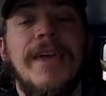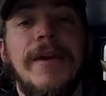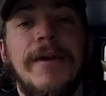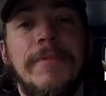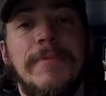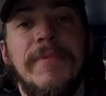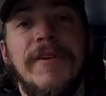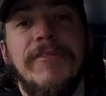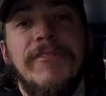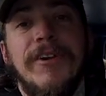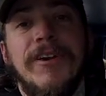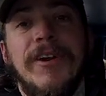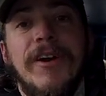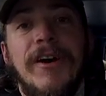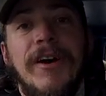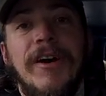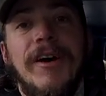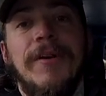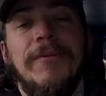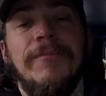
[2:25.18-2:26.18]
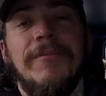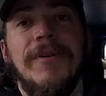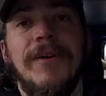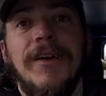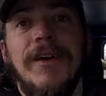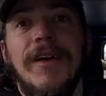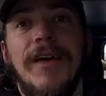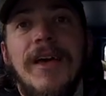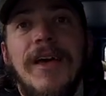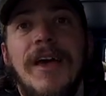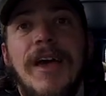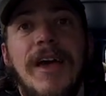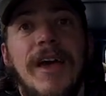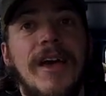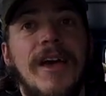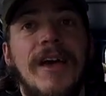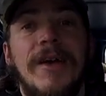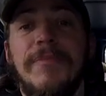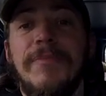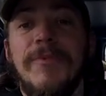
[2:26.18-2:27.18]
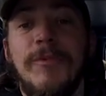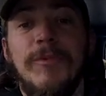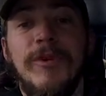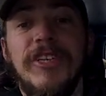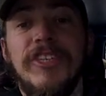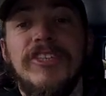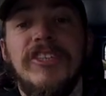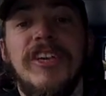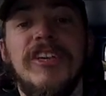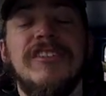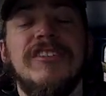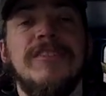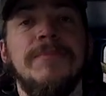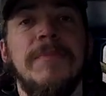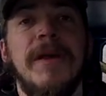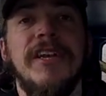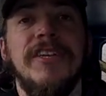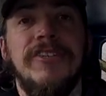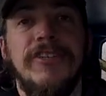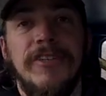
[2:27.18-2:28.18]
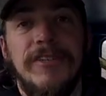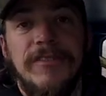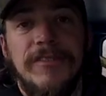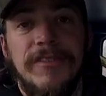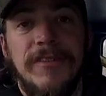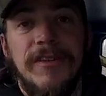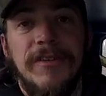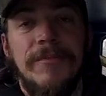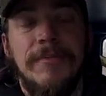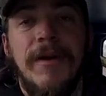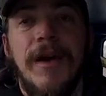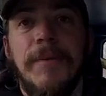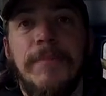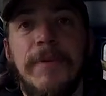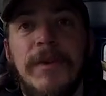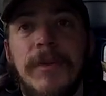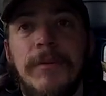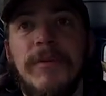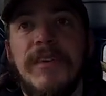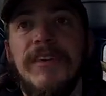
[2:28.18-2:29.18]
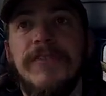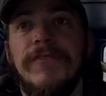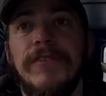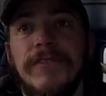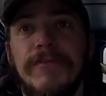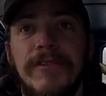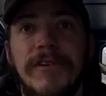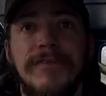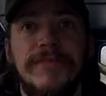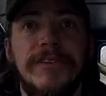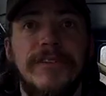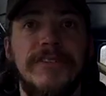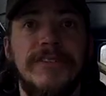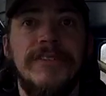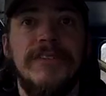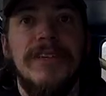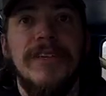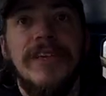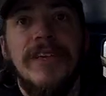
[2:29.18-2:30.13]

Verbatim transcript: mirror car um, which smashes my PB for the rivers.